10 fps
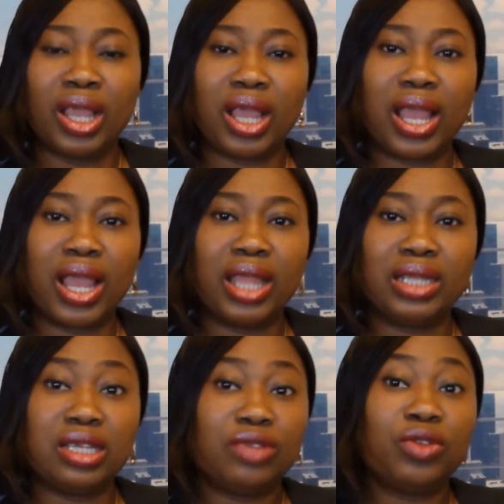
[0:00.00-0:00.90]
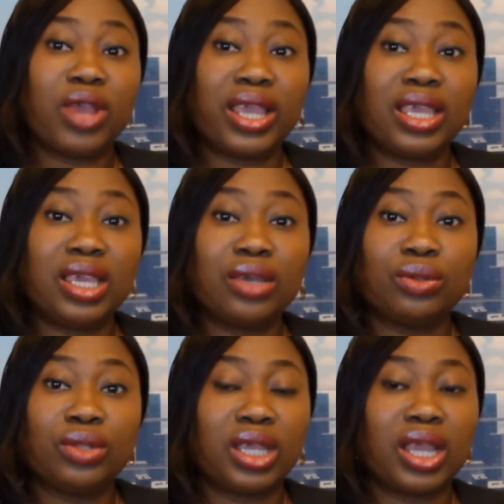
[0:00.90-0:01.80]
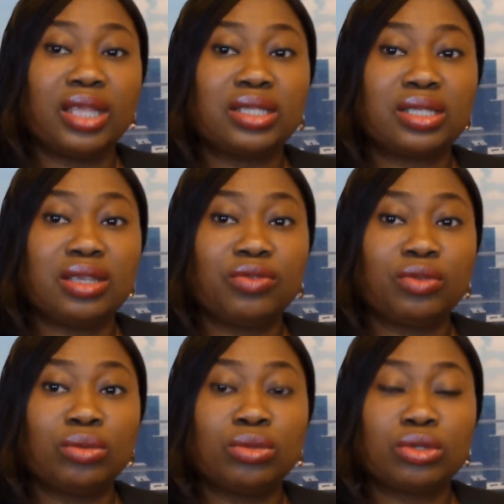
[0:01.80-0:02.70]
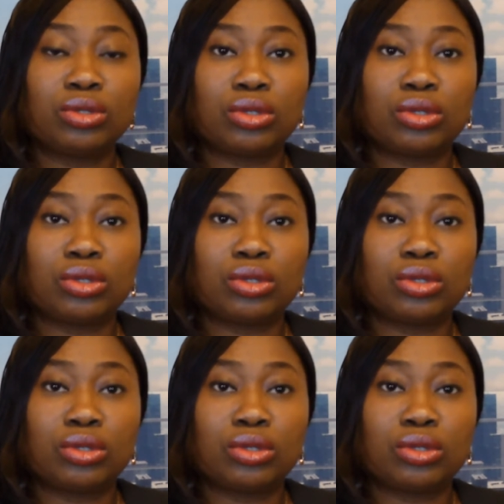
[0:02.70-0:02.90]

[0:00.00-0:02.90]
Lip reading: And if you are healed, they can't even